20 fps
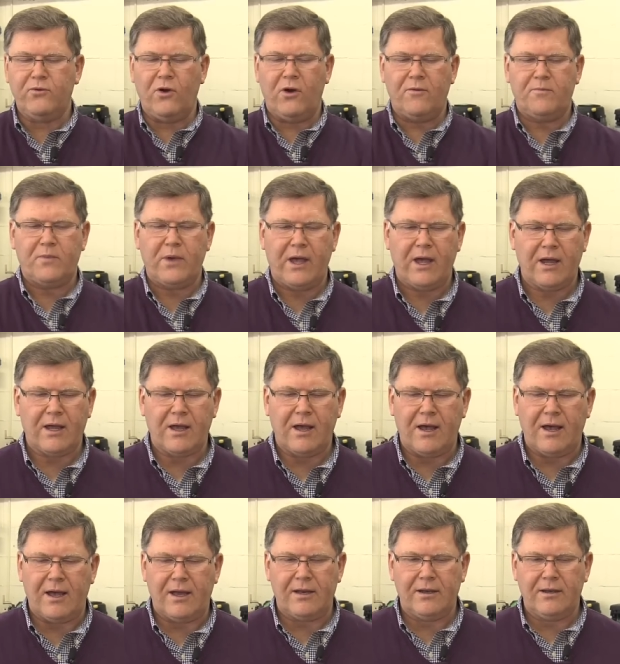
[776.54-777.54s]
roof back
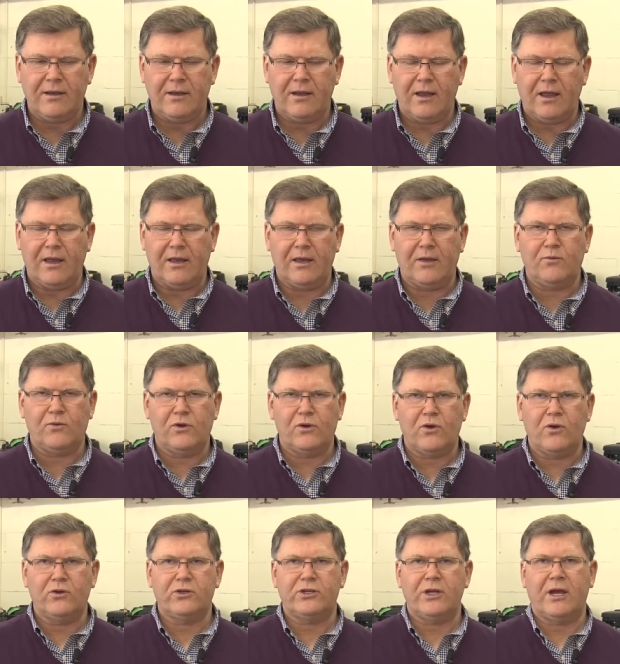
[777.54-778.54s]
on, and then we'll
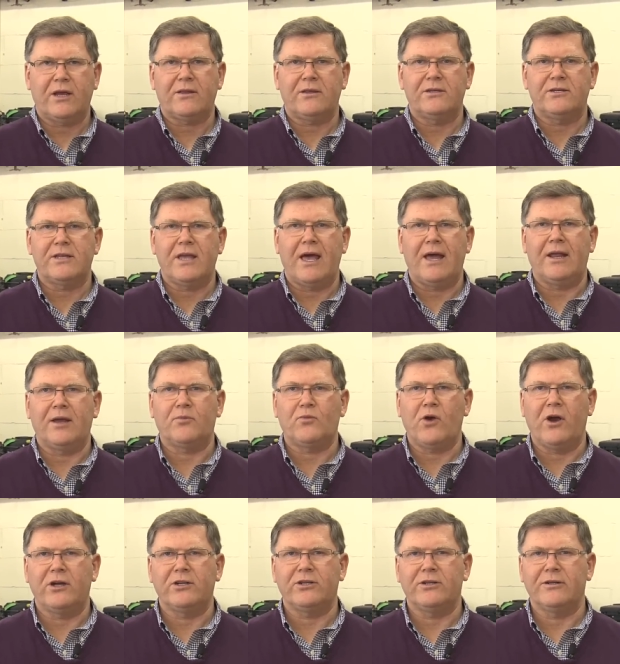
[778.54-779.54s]
go check the static
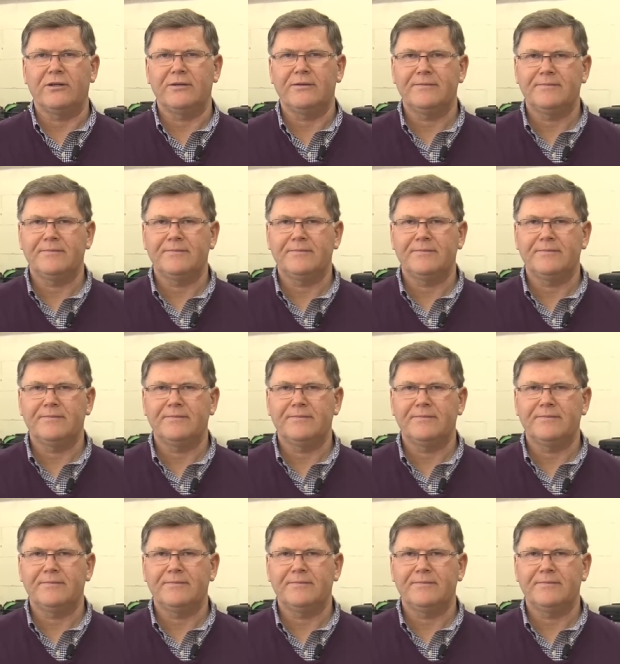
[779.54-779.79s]
pressure.